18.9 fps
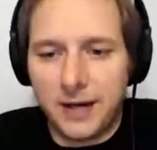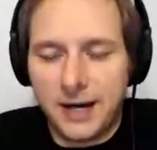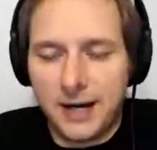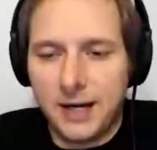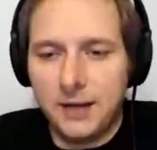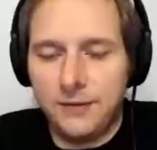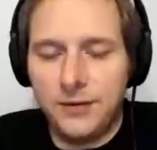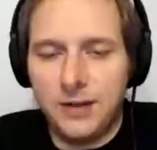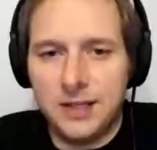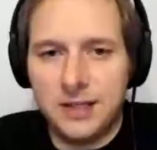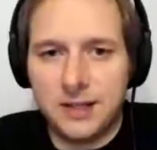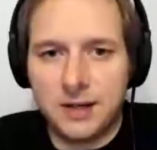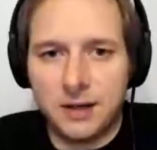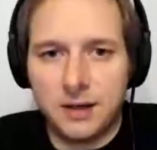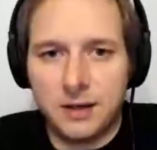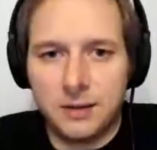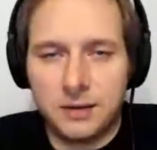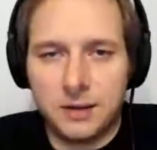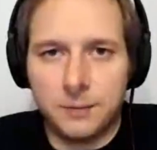he's going to
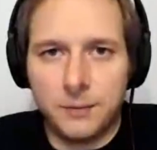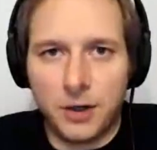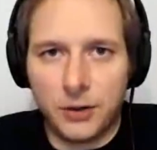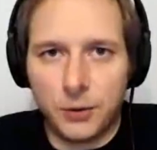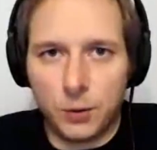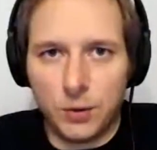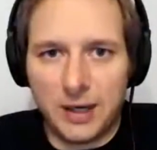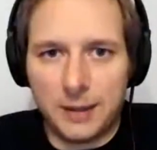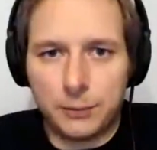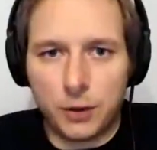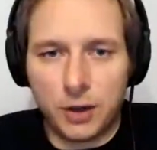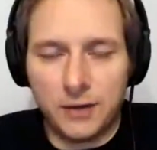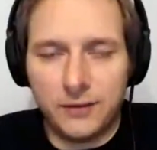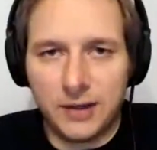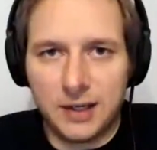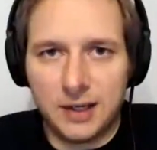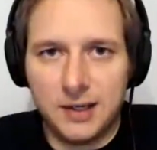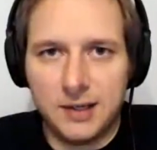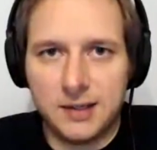demand all our private
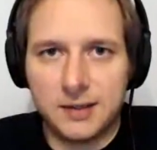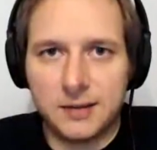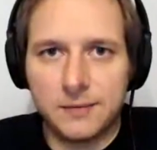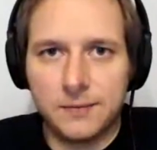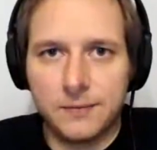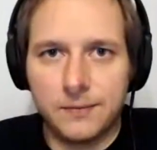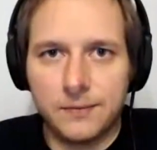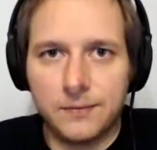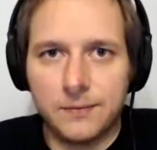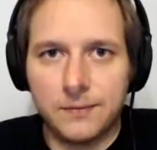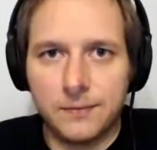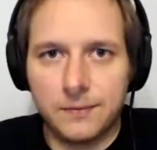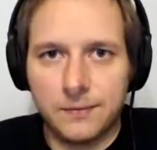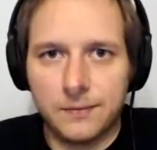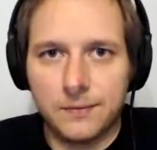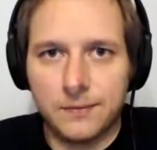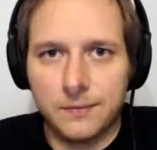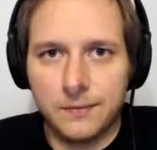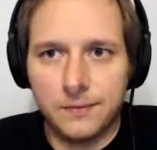keys
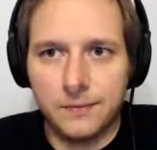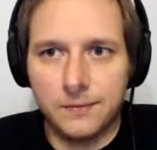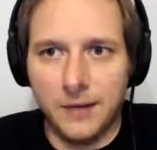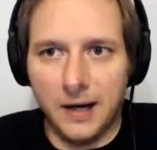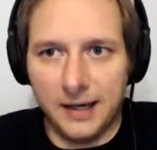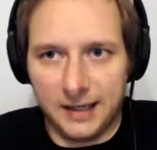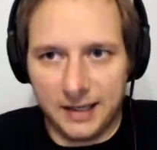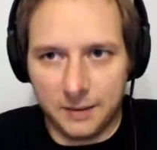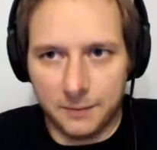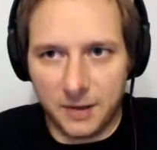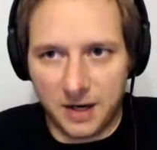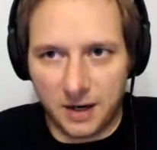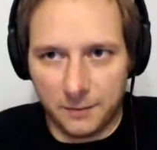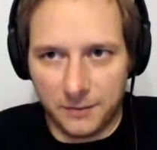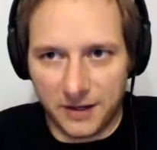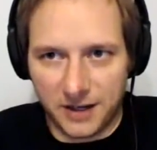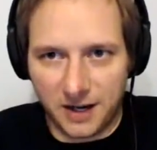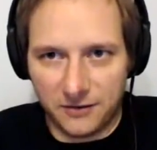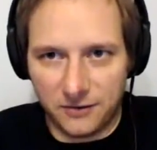and he can become the
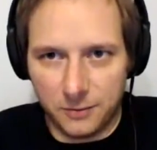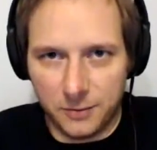government.